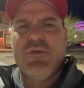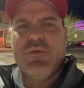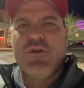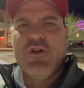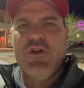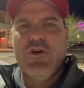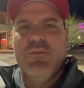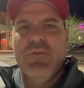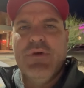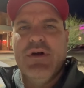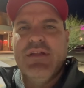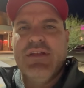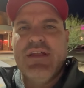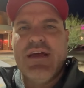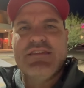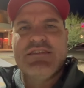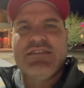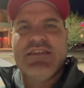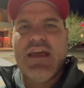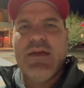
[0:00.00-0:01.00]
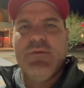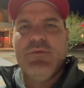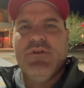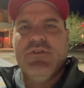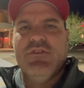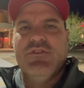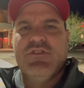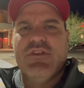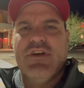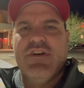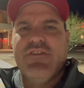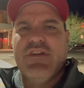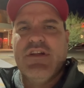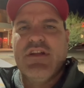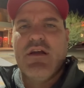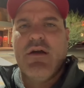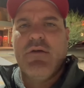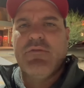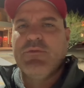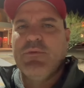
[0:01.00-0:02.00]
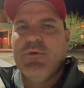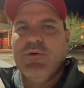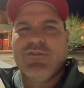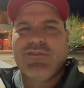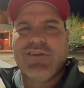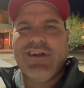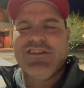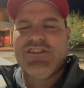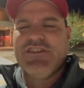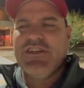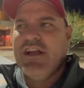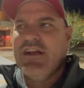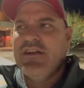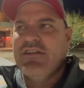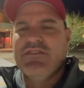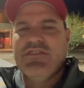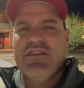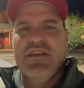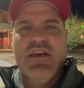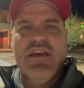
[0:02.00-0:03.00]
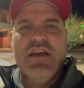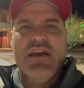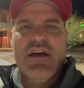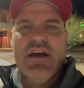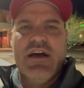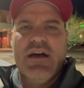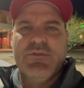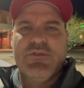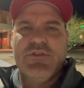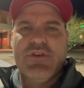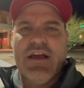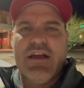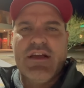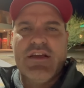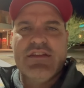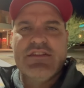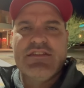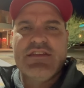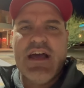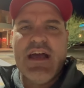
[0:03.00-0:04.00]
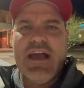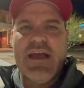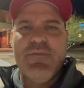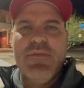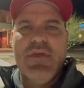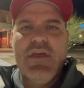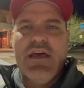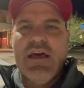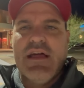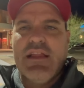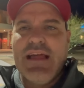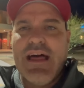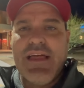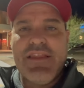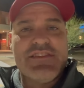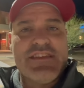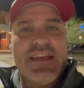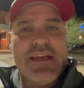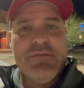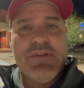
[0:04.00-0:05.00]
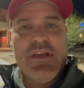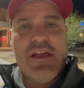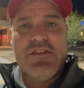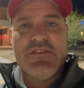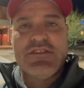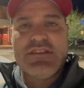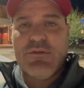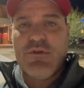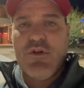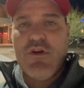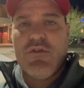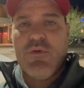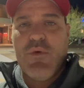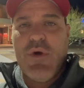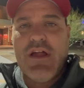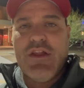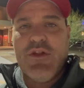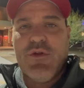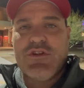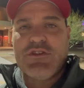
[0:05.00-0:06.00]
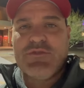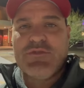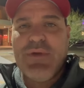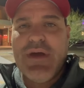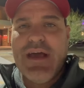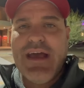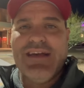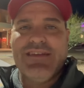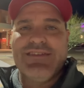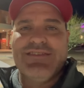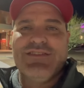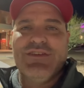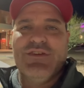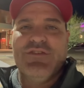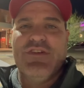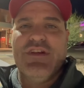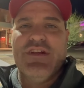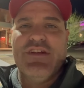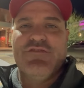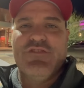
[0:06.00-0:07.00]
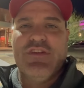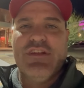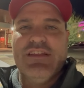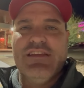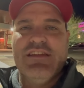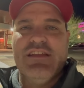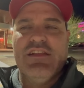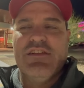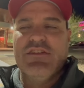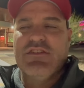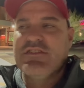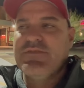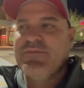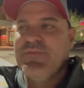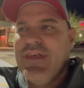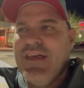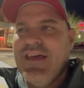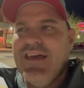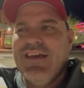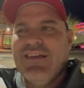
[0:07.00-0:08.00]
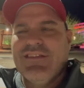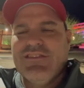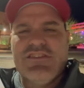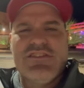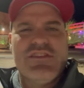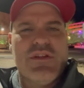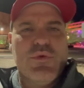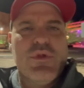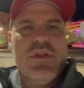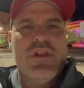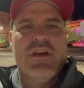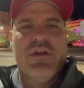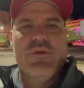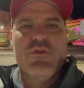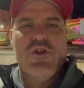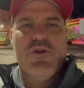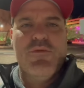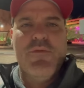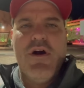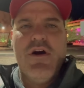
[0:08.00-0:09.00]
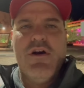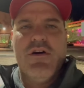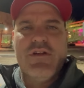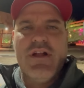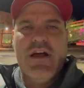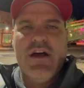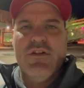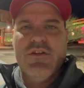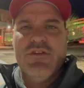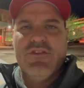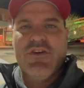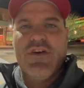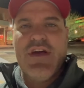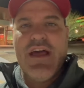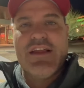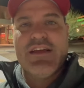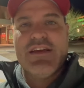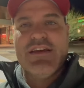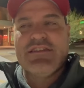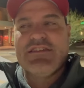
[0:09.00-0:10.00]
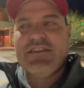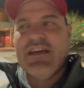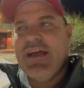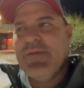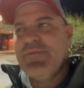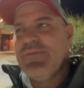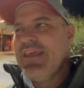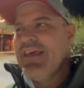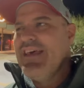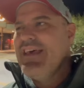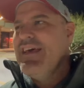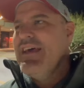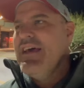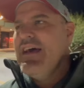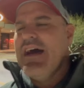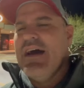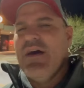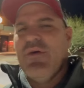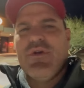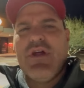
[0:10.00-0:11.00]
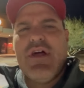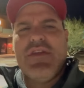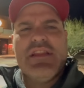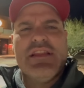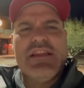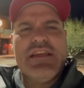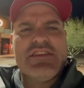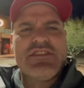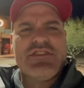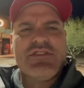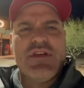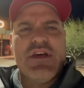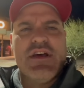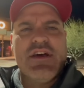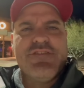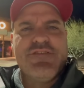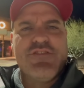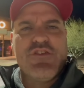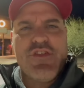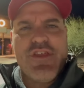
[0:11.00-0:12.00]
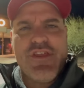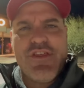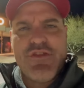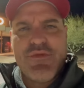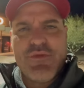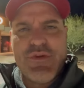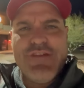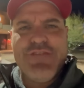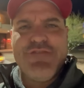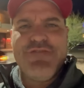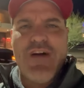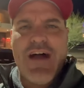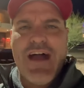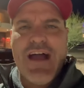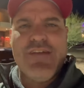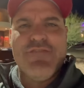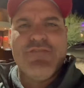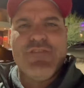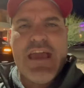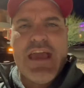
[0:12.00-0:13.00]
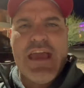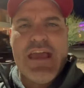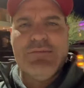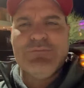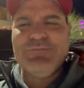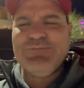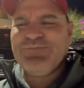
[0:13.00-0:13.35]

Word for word: room, uh, nice tables, uh, very comfortable, great chairs. Um, so yeah, good time. A lot of the same dealers that were over Wild Horse Pass, so very friendly dealers. Just a really good room all around. So I had a good time uh, we're on the list uh, for the 3-5 gang,